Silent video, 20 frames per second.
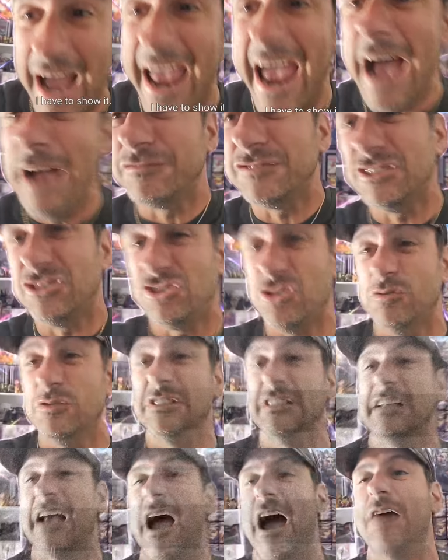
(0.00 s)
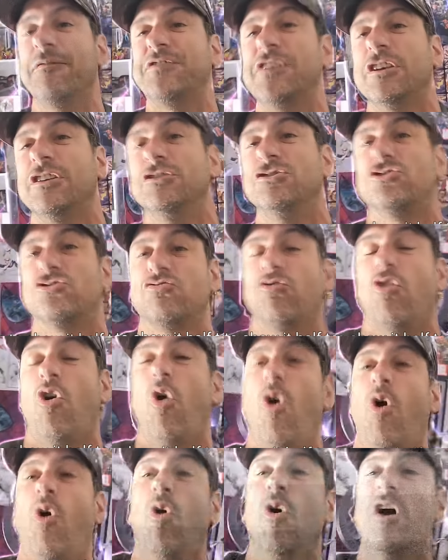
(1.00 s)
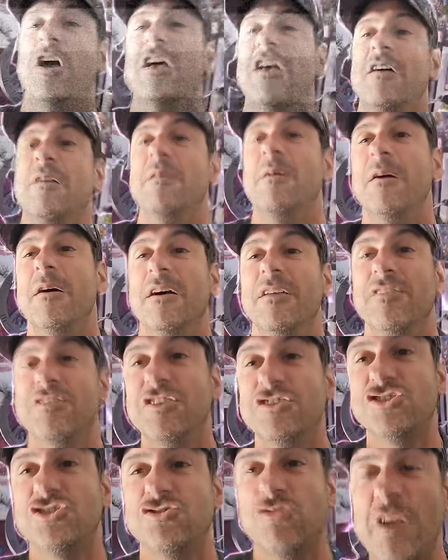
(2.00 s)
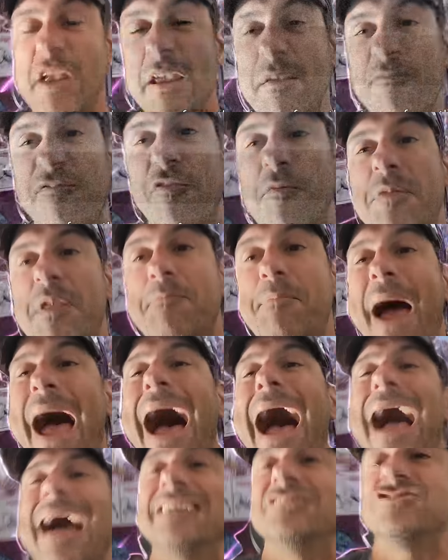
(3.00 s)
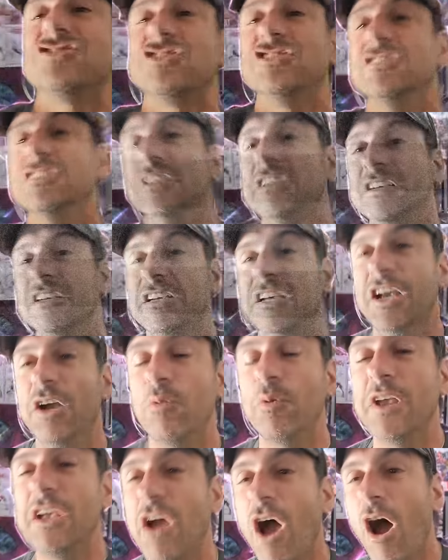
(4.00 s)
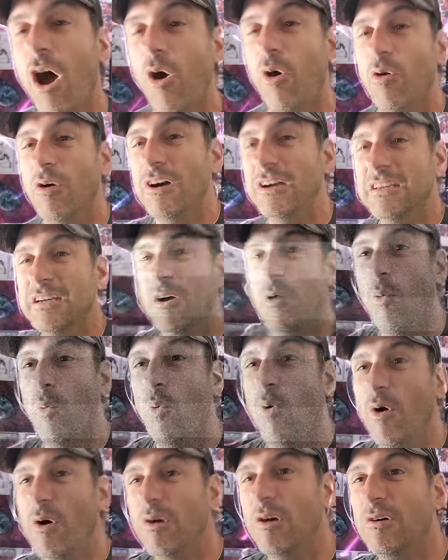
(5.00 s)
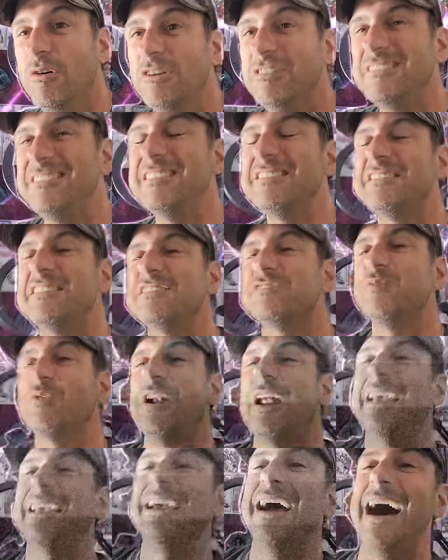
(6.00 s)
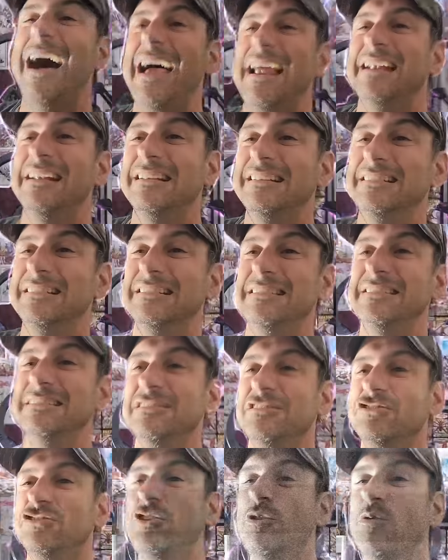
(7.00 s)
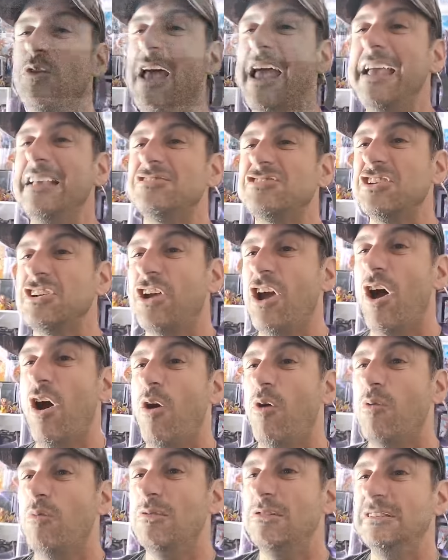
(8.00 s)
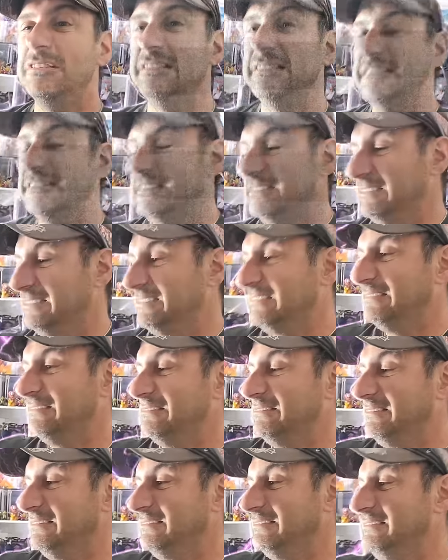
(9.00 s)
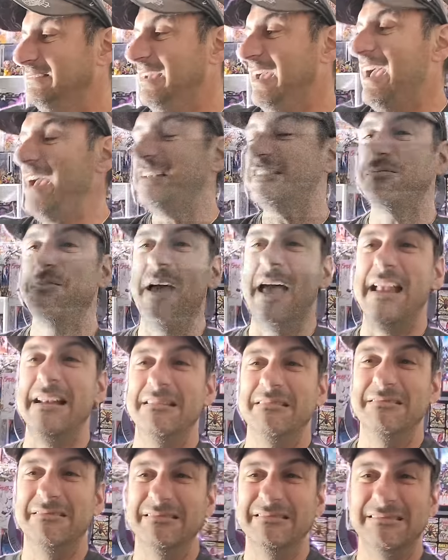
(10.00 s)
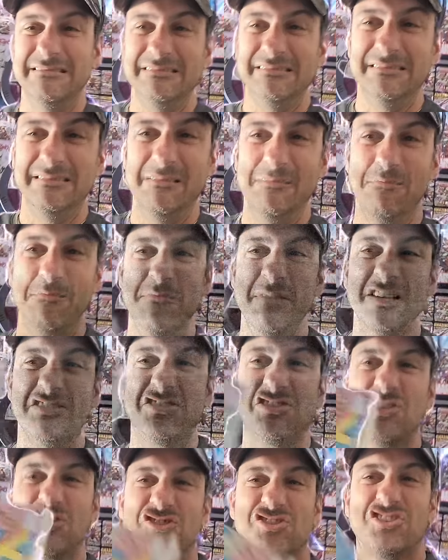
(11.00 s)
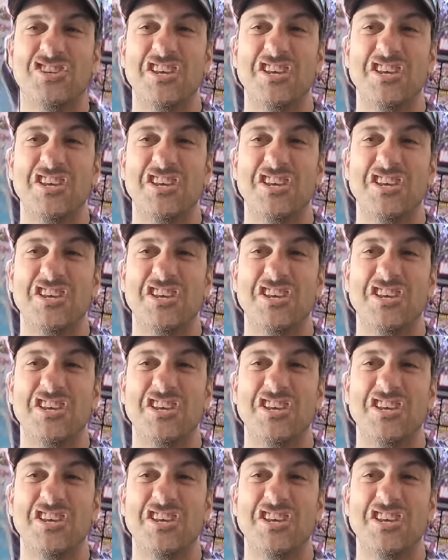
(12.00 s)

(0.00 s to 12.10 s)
I have to show it. I have to control the stream from the past. Here we go. This is what I got two days ago. X-Men. Mr.